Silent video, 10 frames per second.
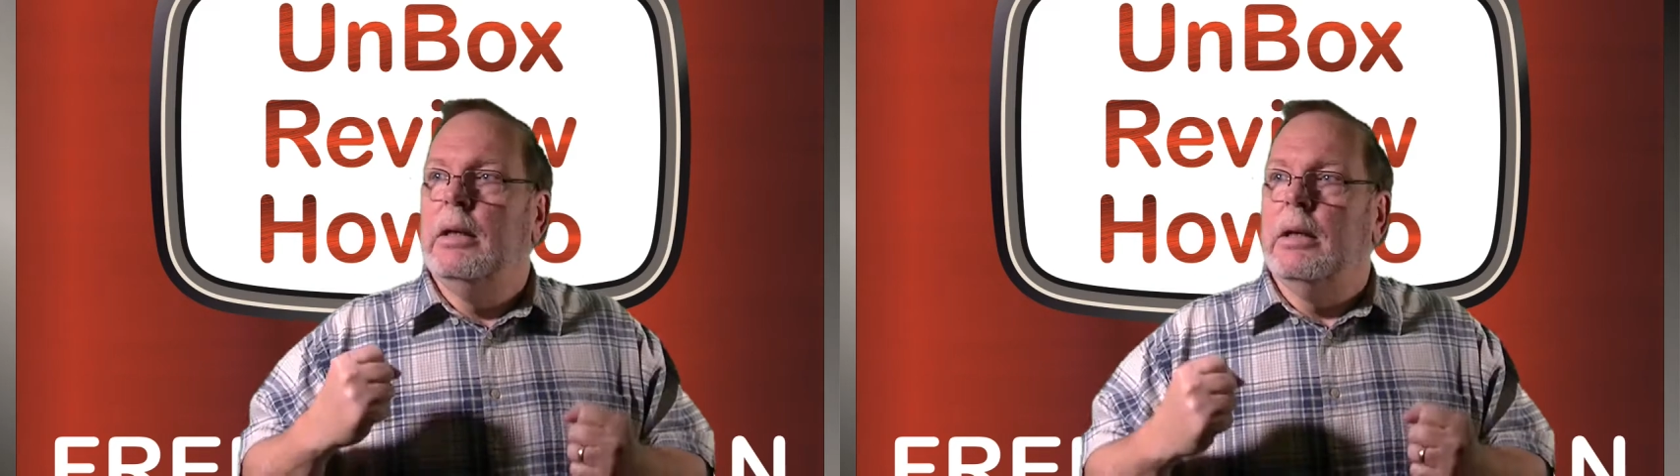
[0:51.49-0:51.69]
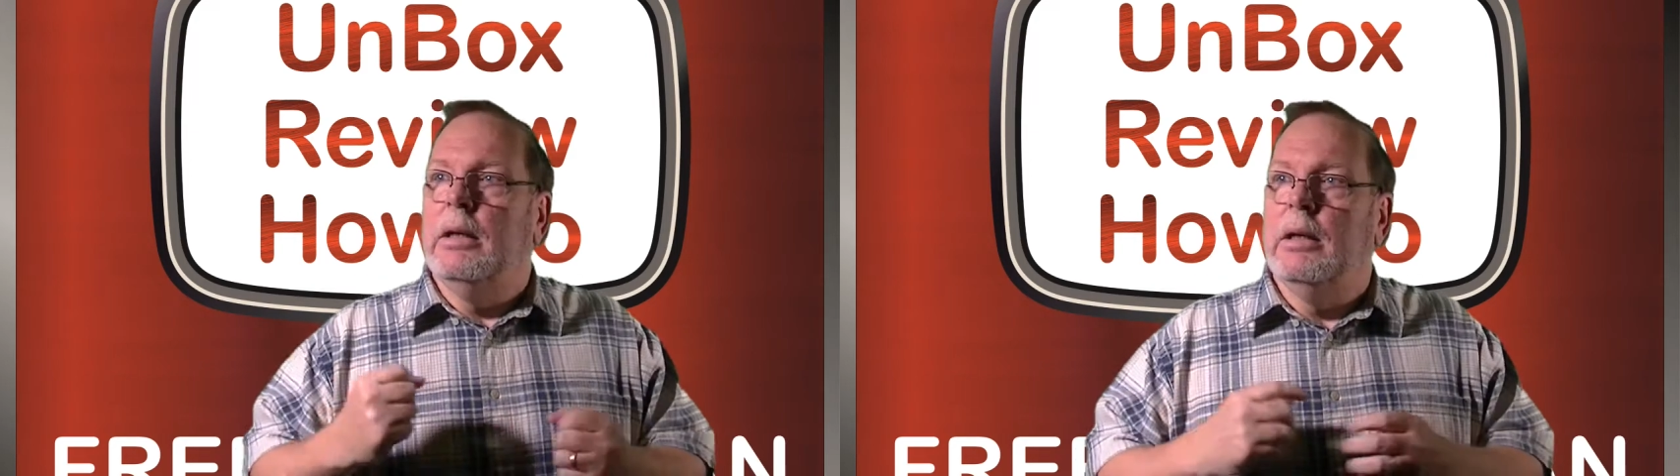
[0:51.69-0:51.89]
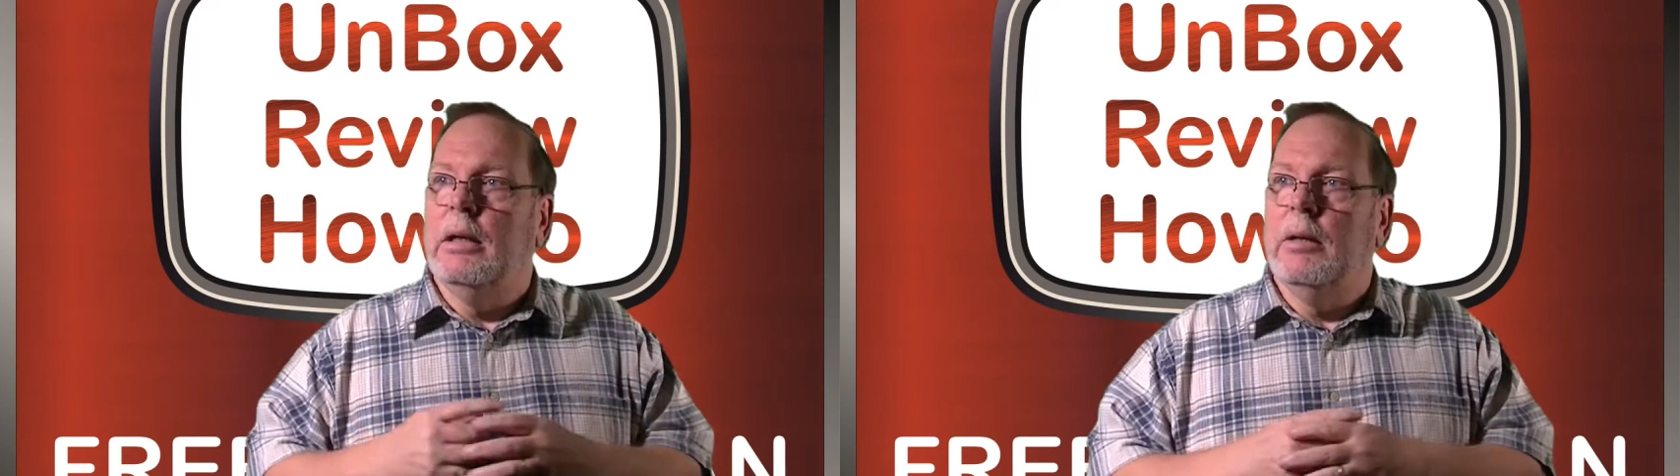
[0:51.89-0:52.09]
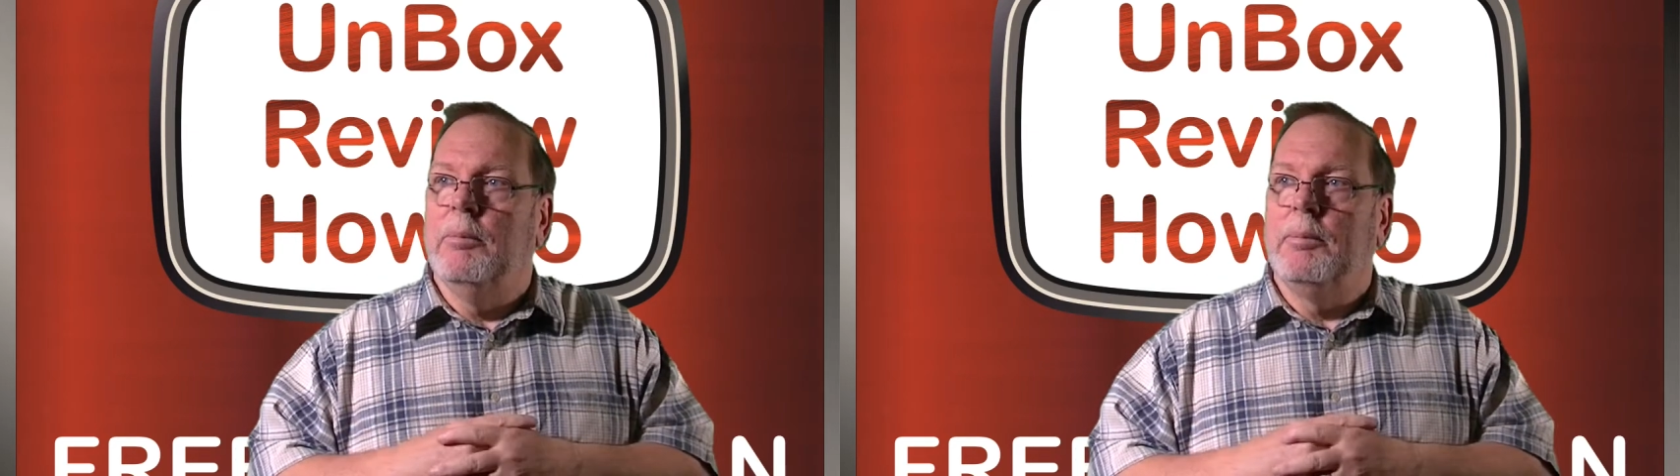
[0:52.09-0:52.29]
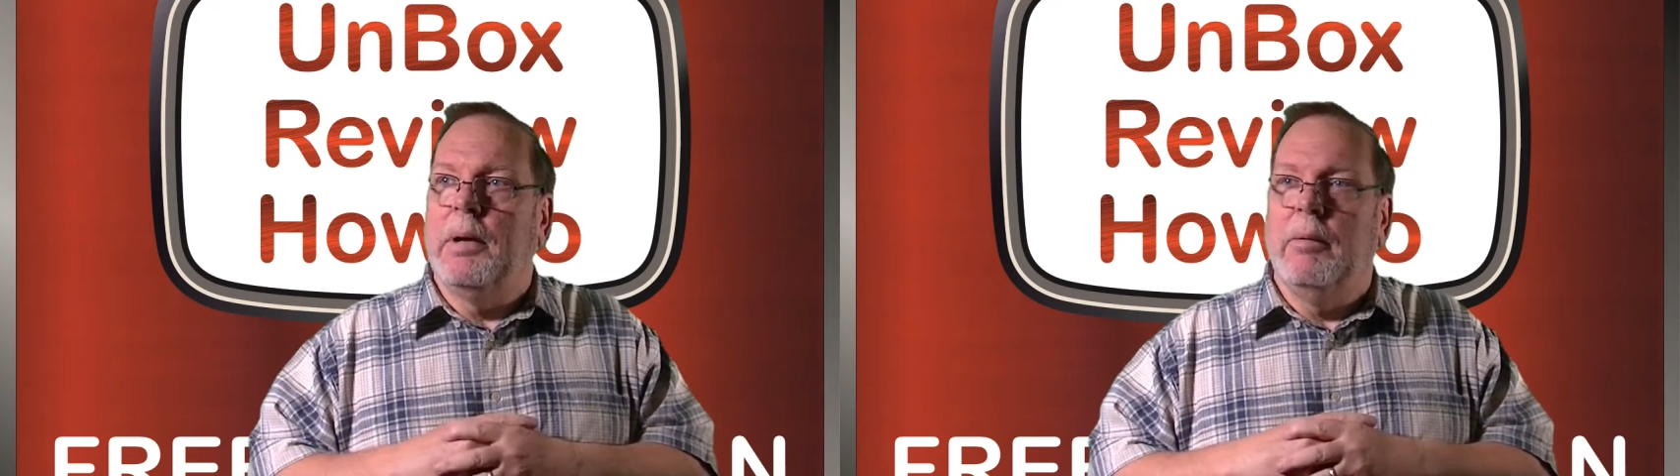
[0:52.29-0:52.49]

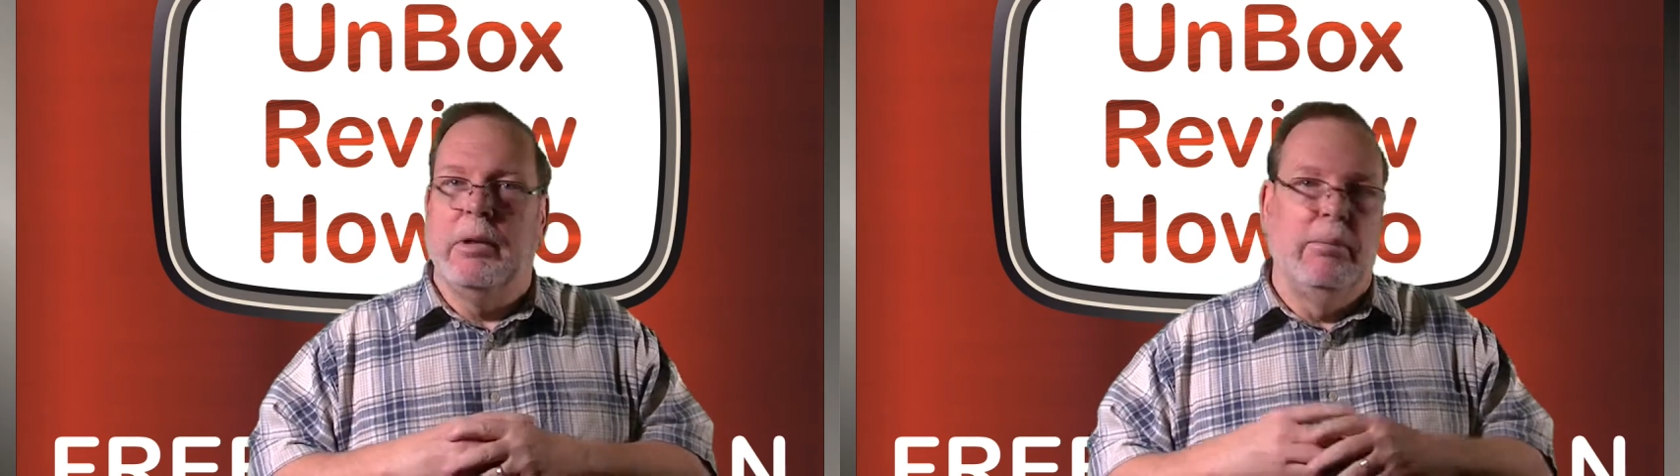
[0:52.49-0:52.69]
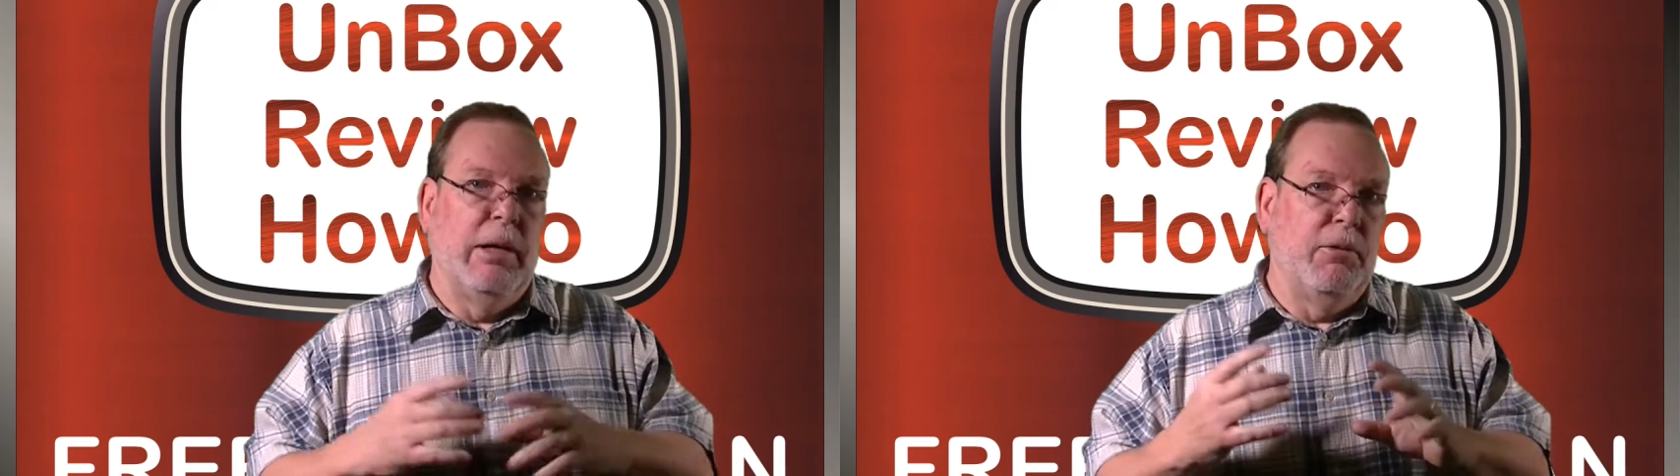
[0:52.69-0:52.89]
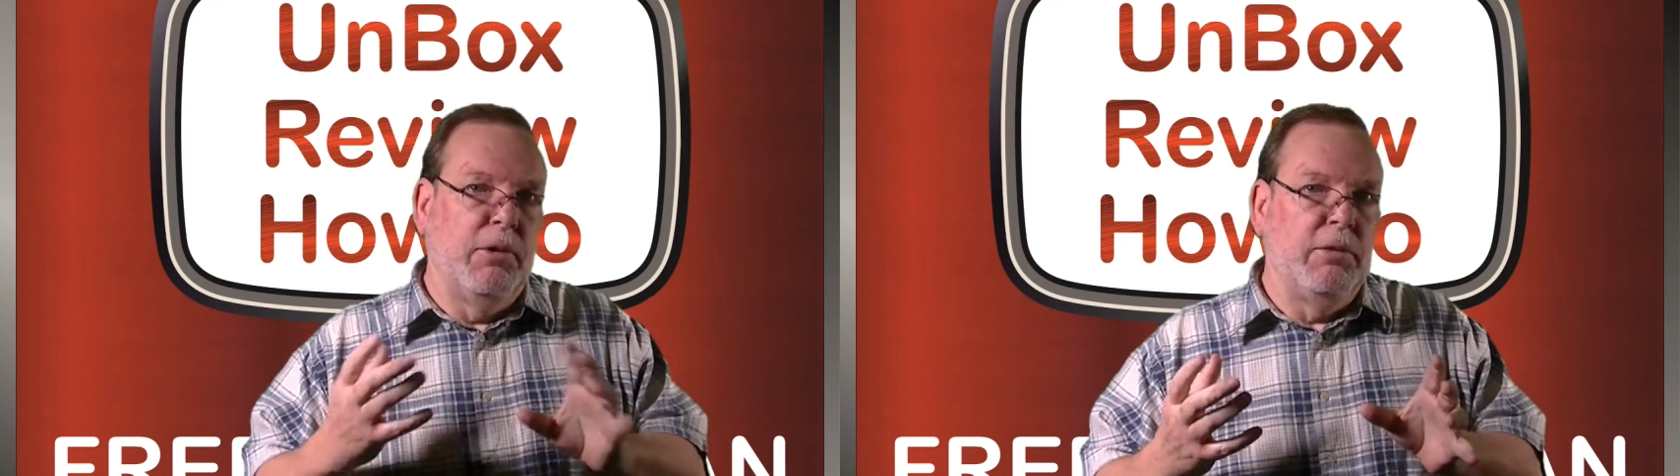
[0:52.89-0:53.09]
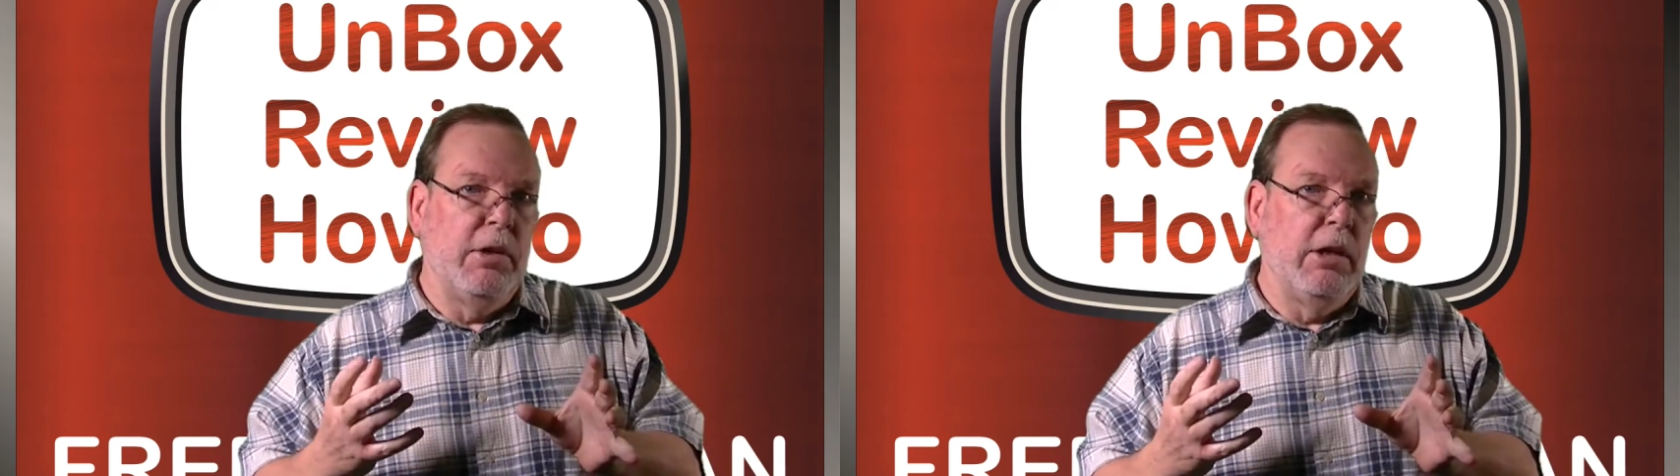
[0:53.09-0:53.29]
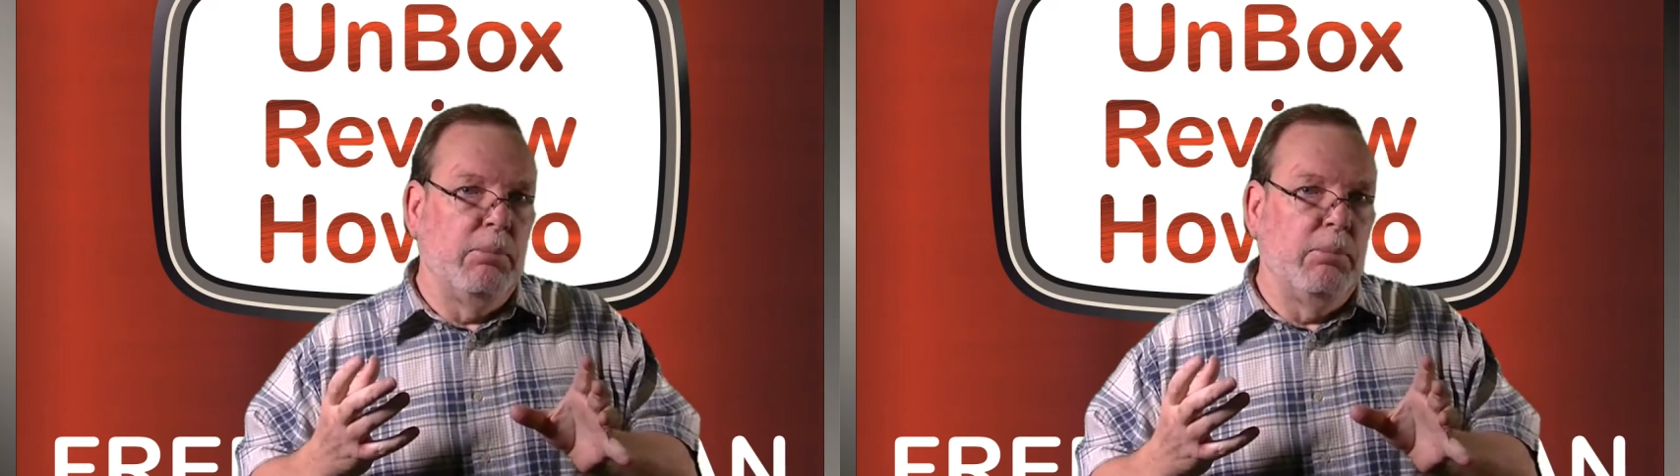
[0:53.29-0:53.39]
Probably about 15